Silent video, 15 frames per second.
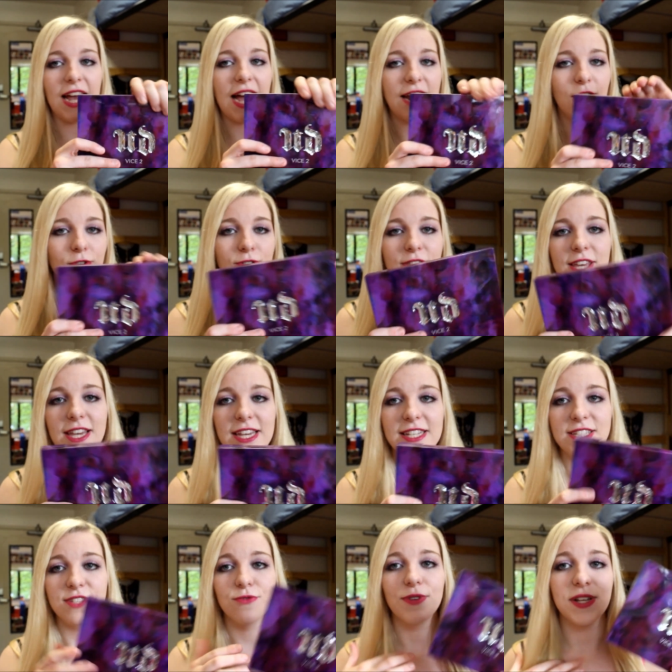I don't think
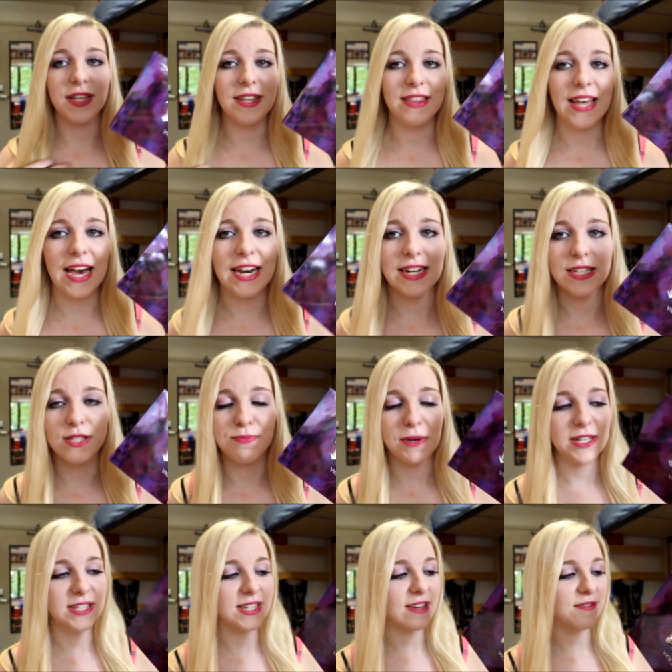it's really that
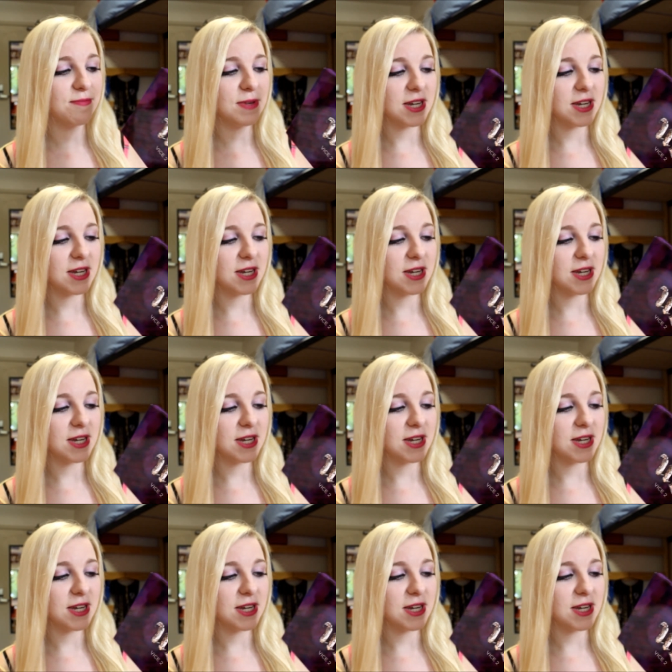expensive